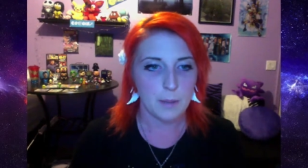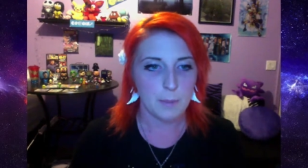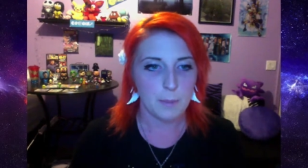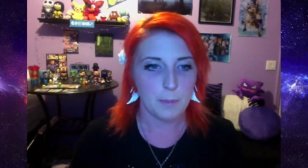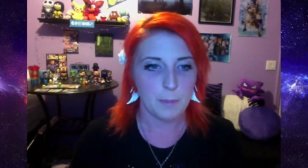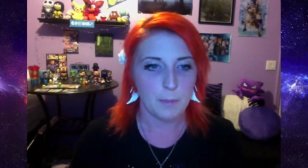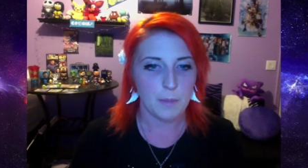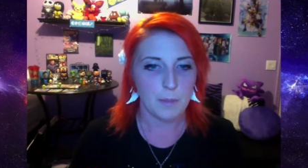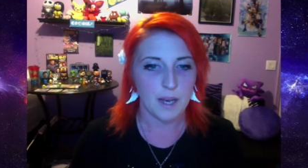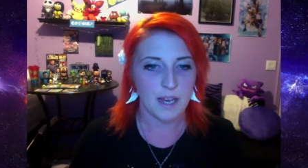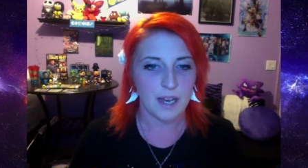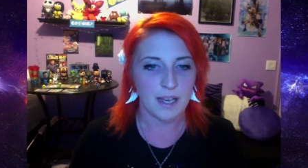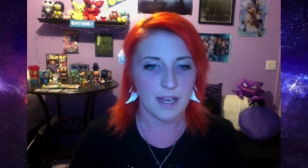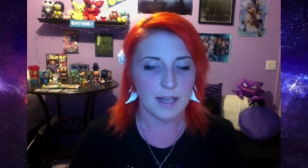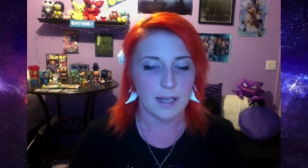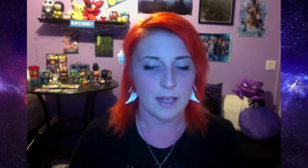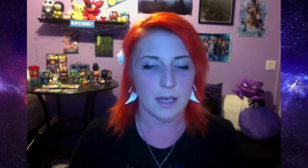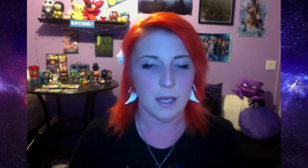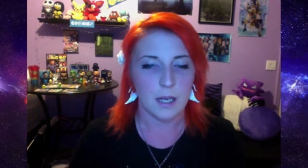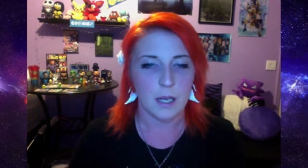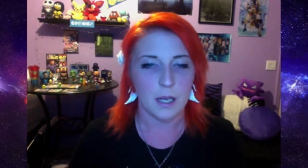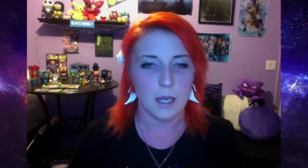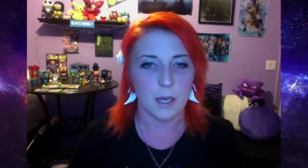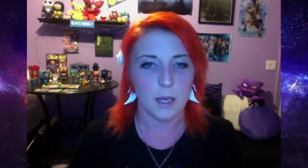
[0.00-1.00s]
my
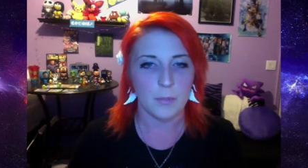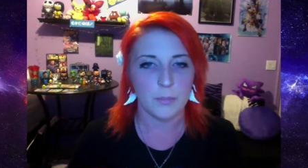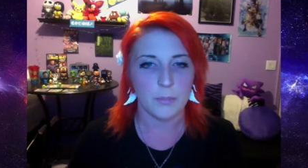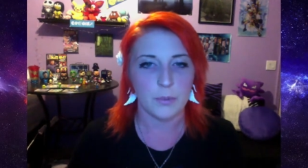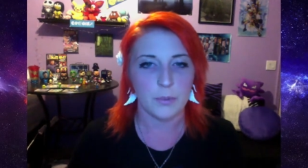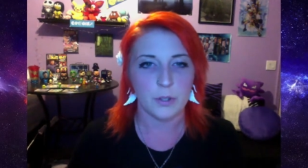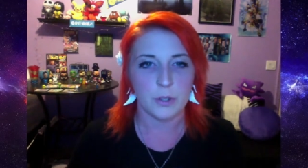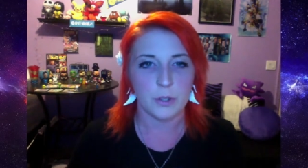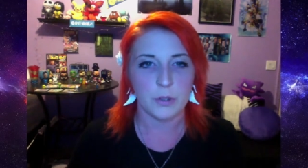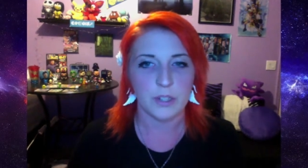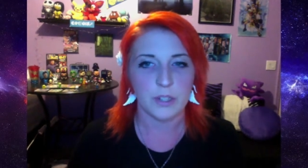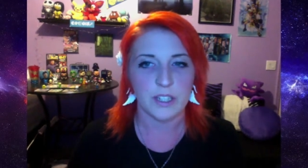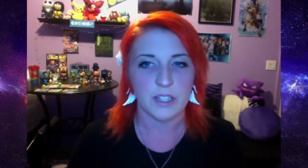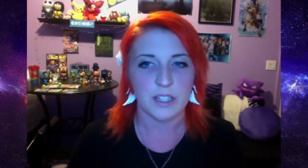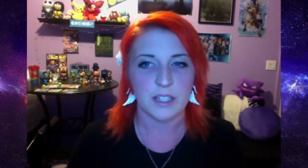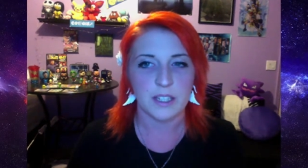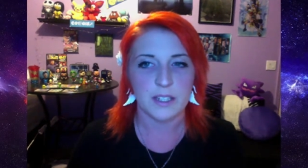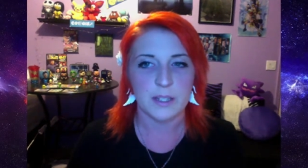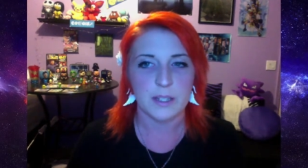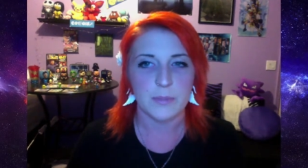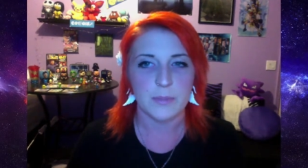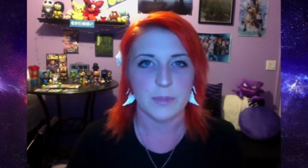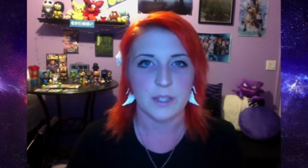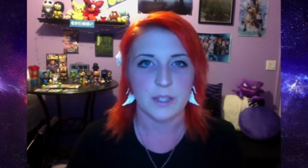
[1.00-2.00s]
uploading
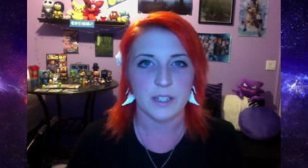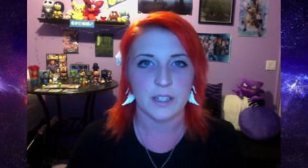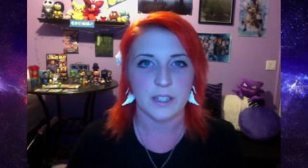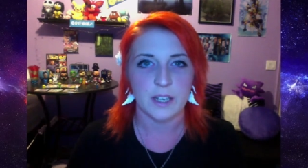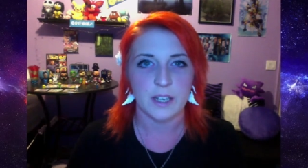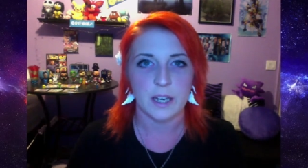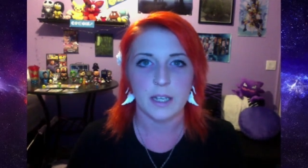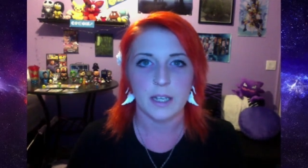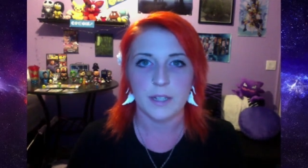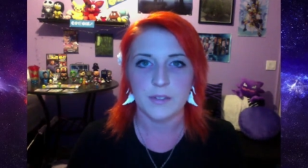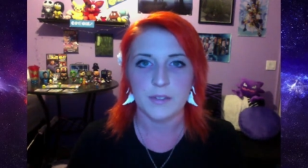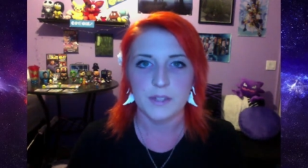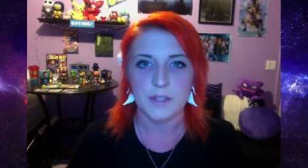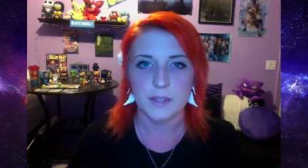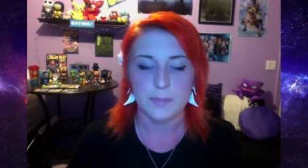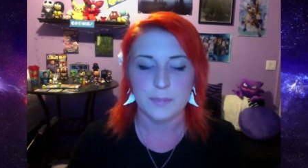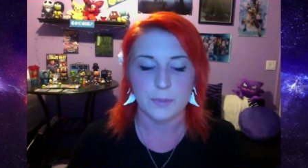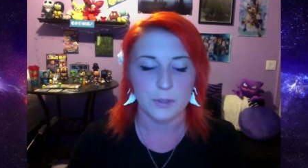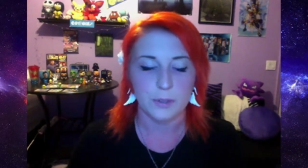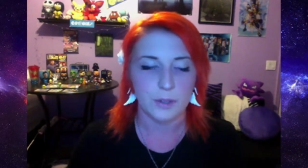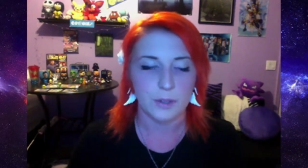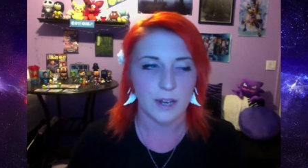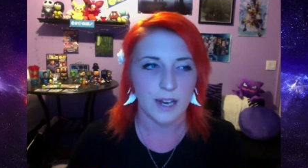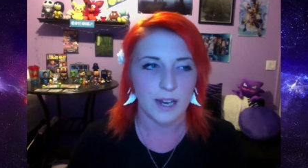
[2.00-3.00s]
has been kind of
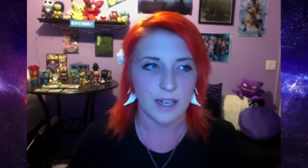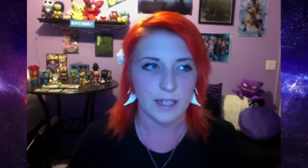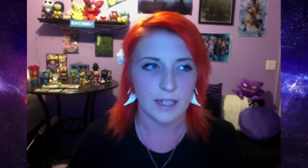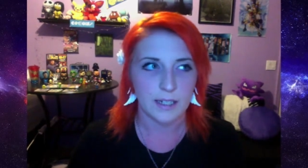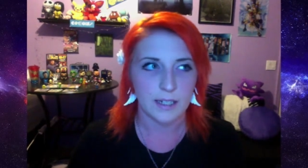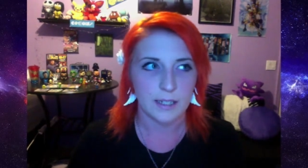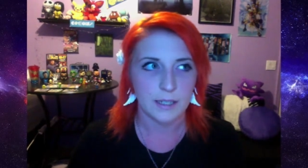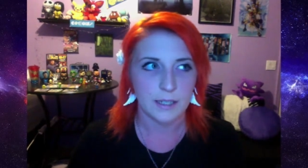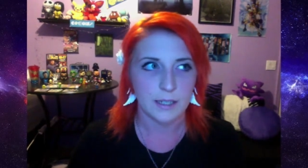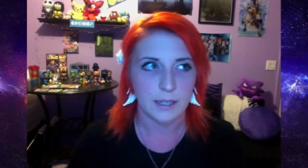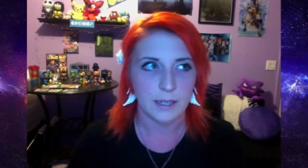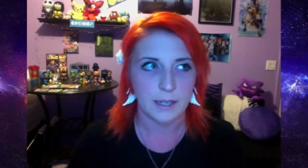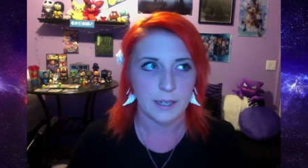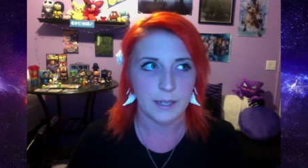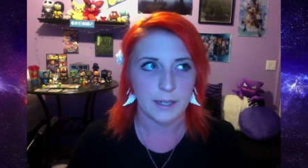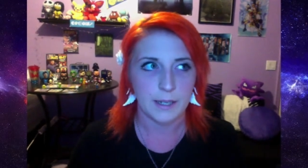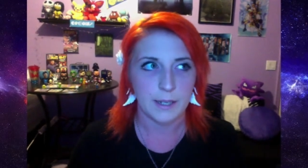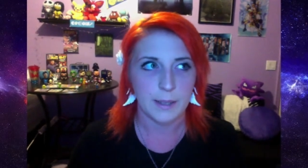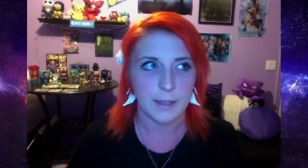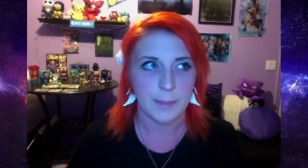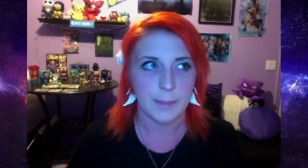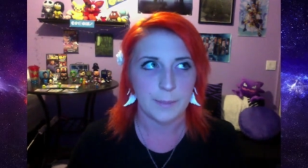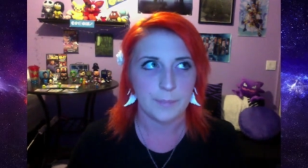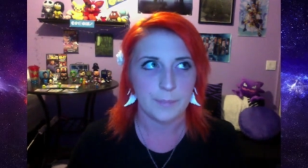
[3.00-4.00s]
sporadic.
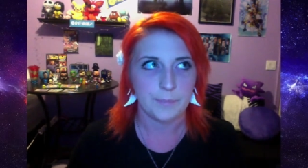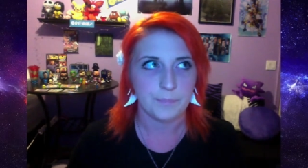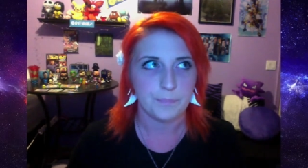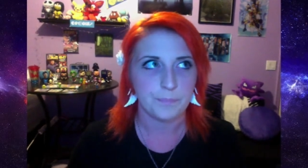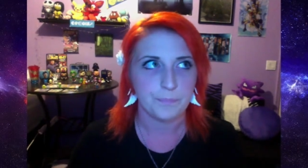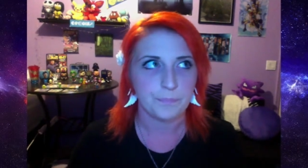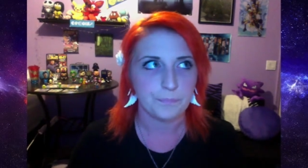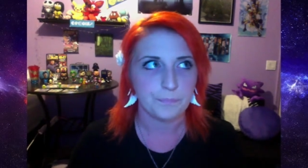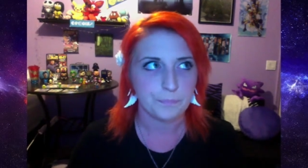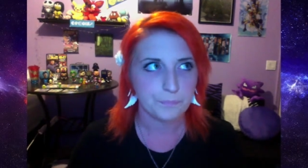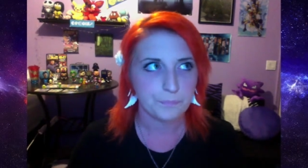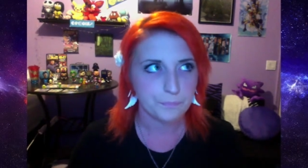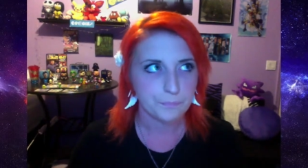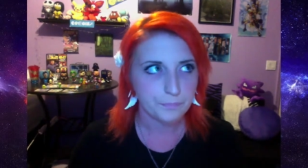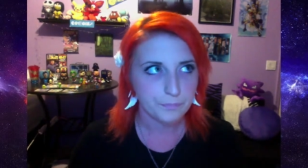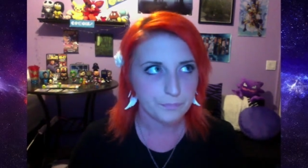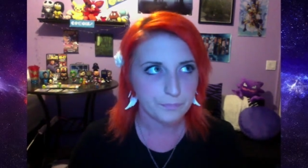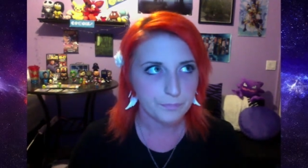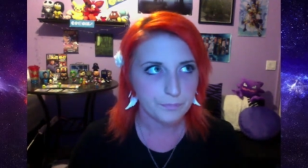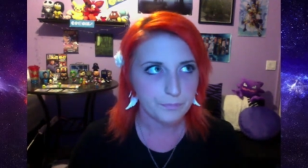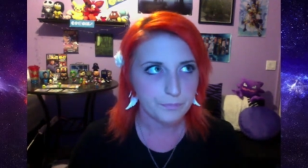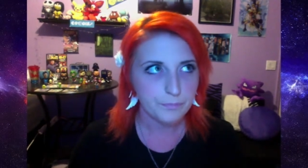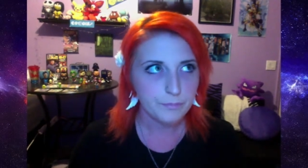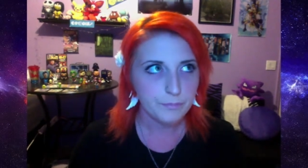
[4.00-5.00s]
Um,
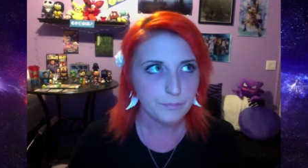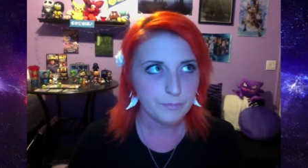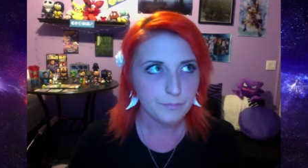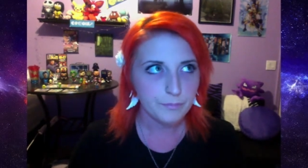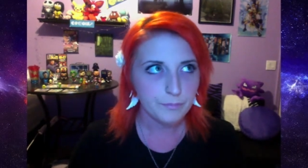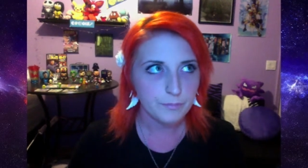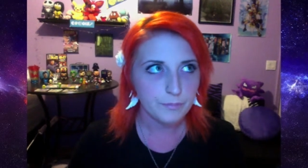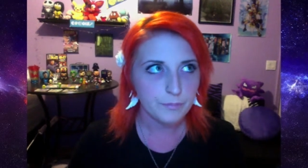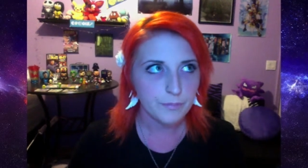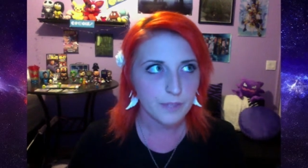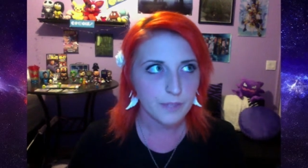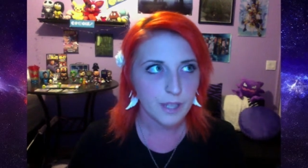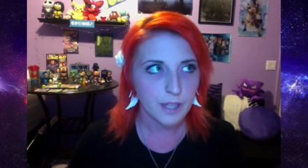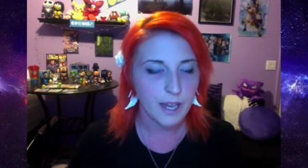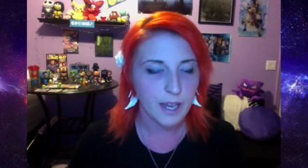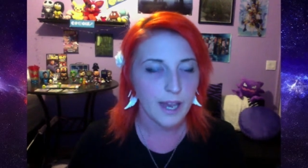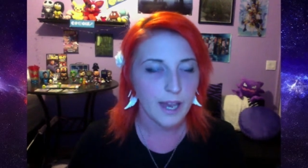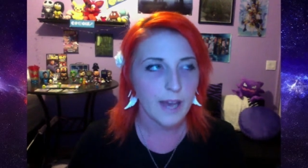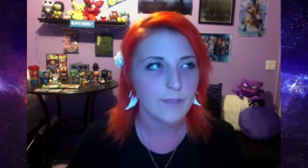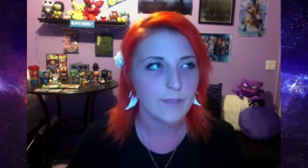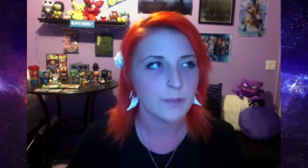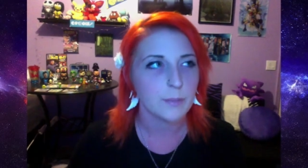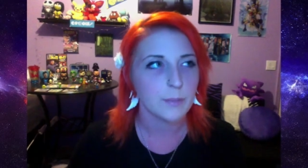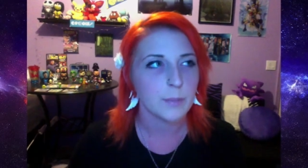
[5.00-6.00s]
I
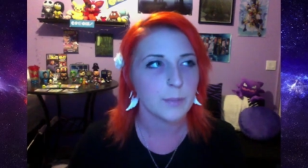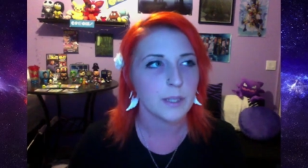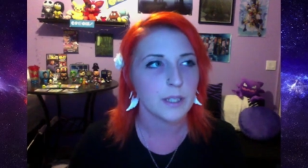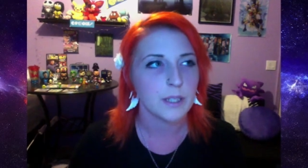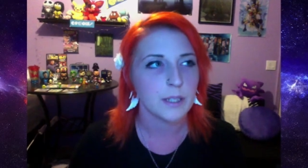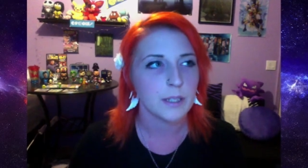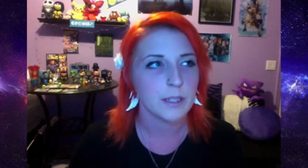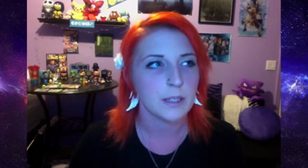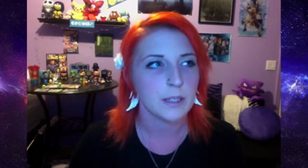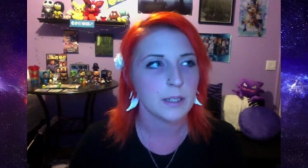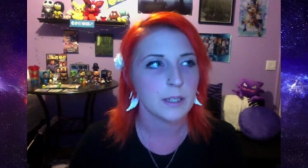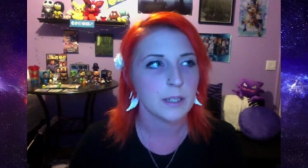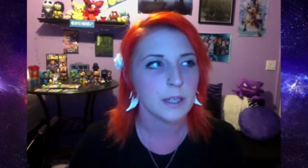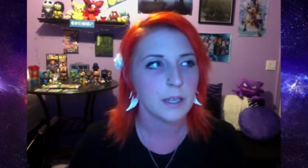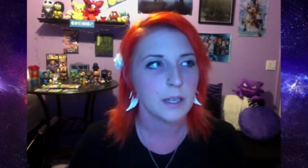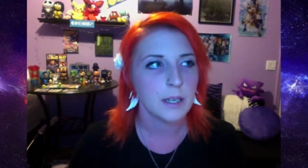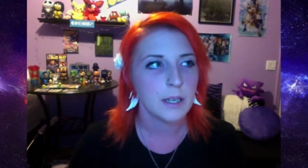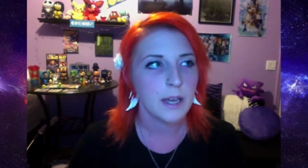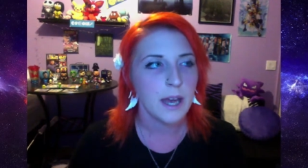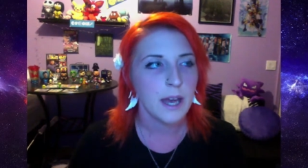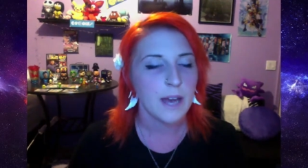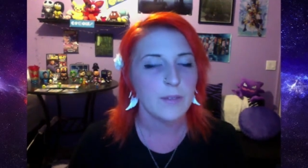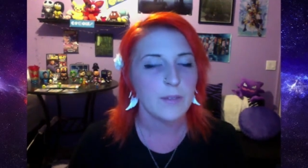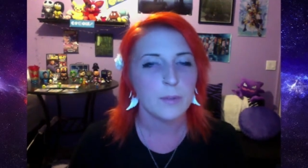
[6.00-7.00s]
haven't been
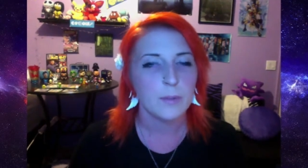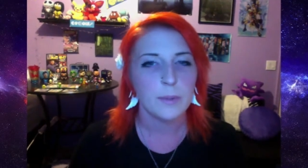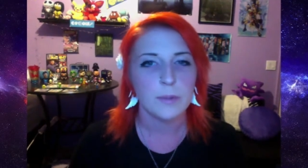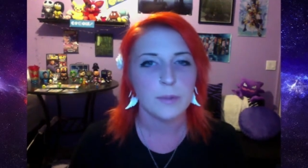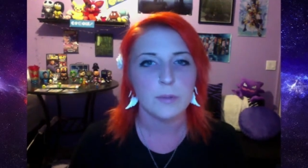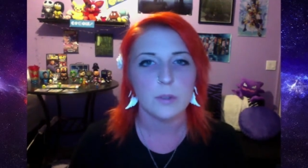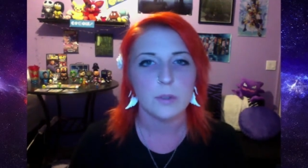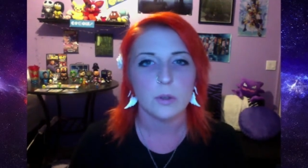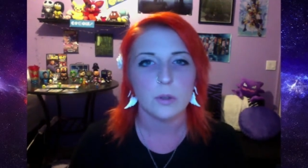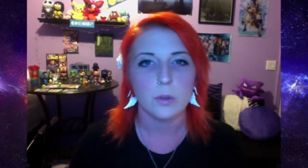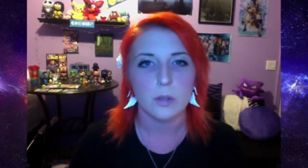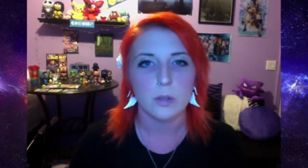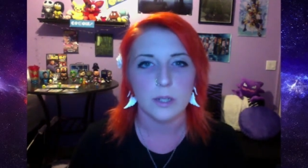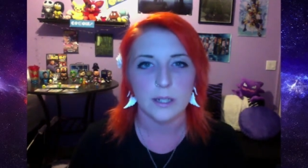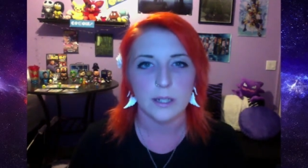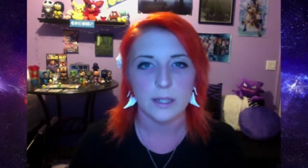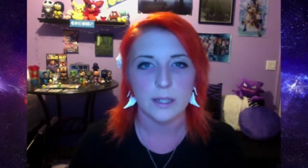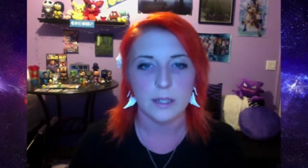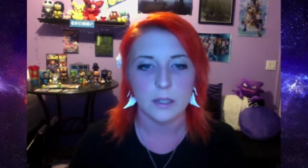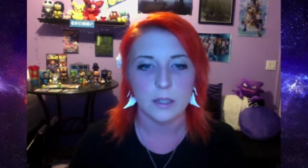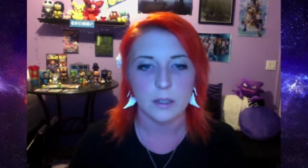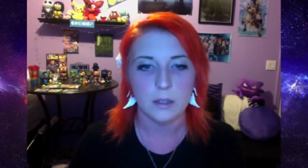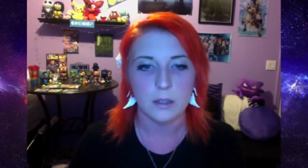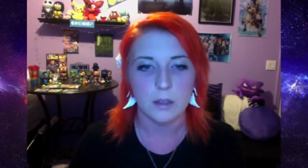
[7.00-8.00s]
haven't been
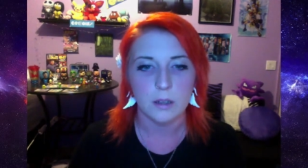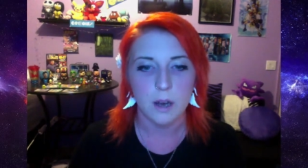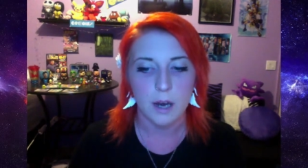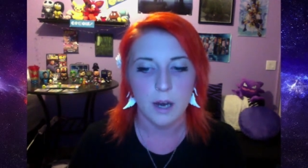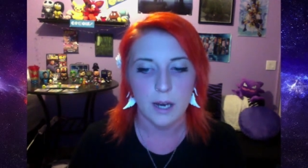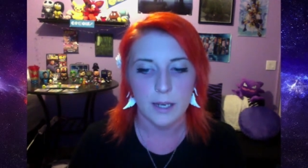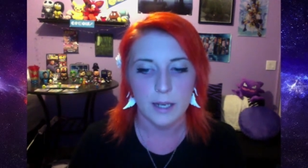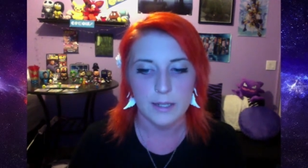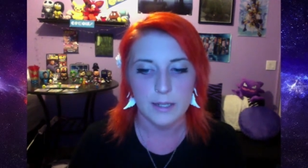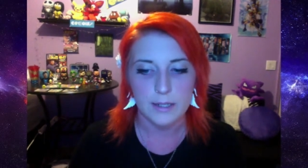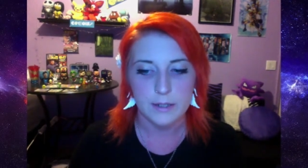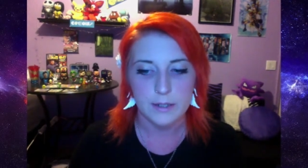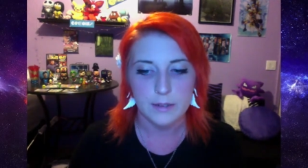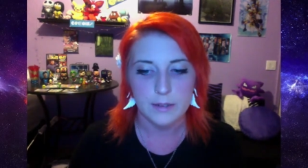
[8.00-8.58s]
recording a lot.